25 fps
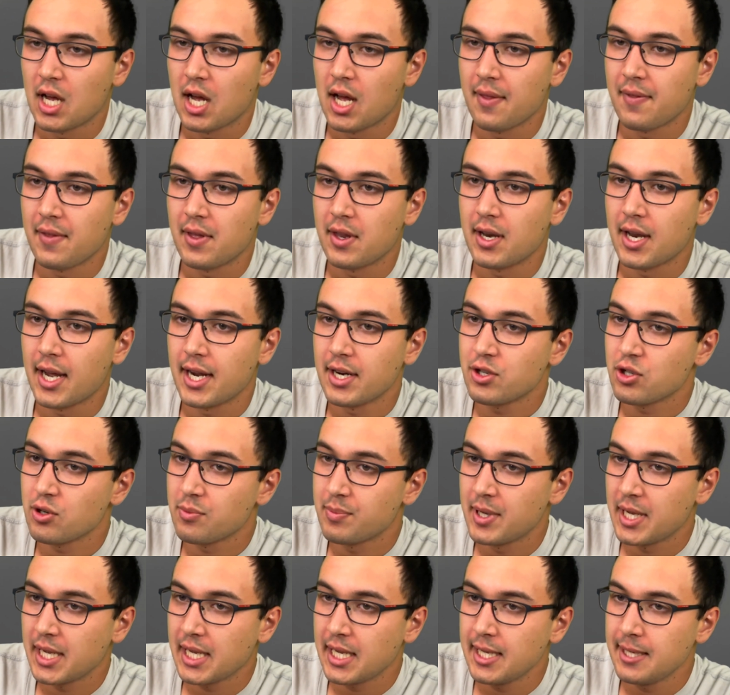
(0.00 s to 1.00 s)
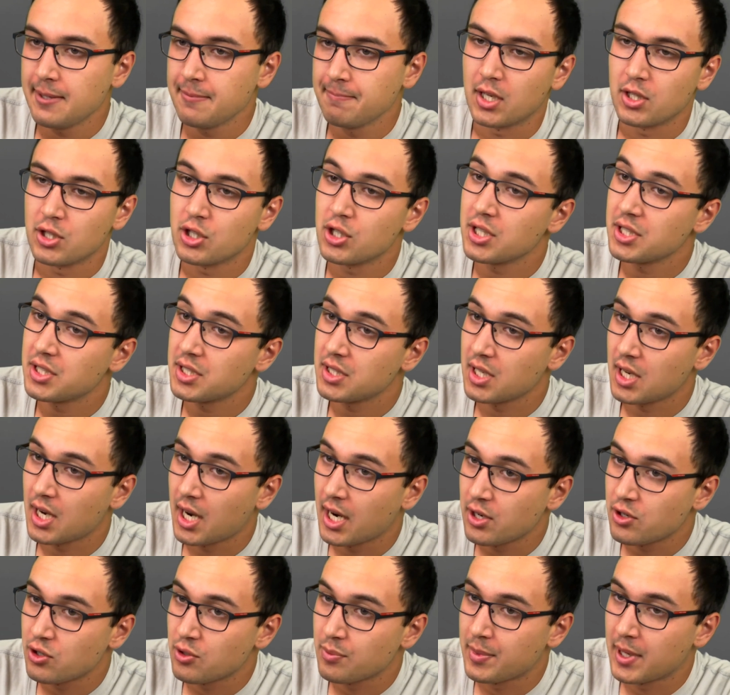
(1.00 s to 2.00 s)
on the nitro buggy, just the
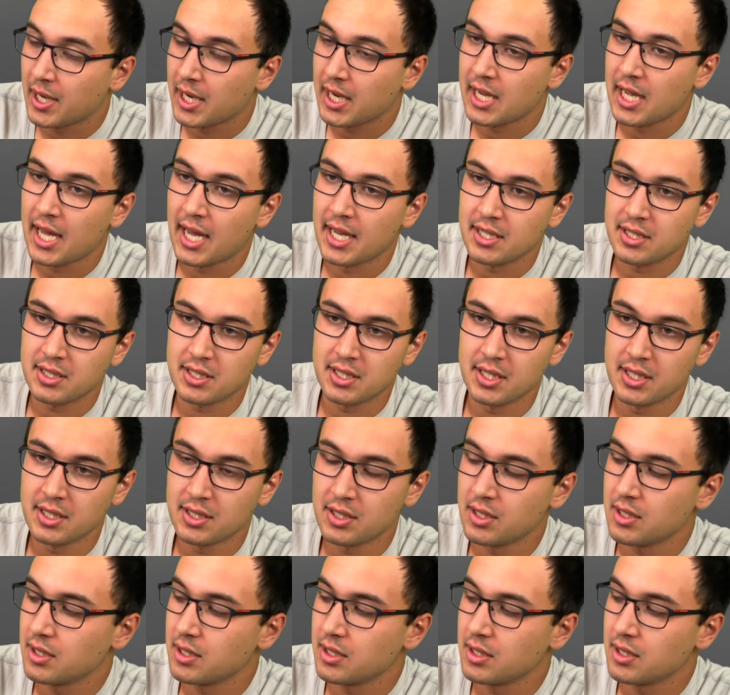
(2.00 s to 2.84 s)
nitro buggy has this.